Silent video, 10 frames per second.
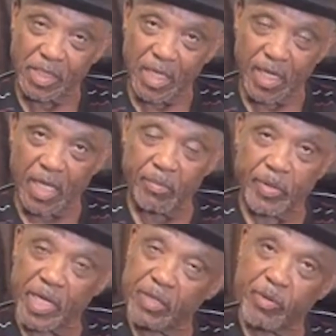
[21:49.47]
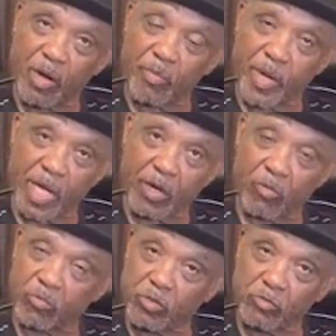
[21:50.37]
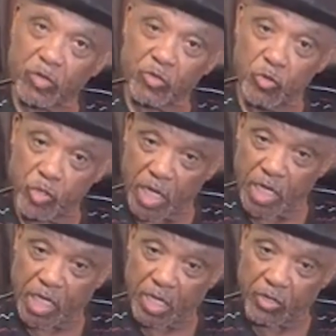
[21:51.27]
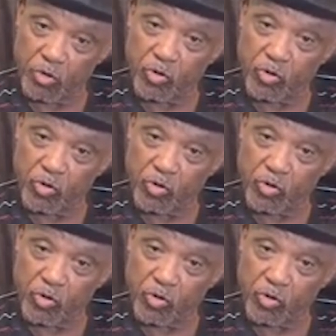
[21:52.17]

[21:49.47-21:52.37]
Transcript: And that baseball bat gonna do, you can't get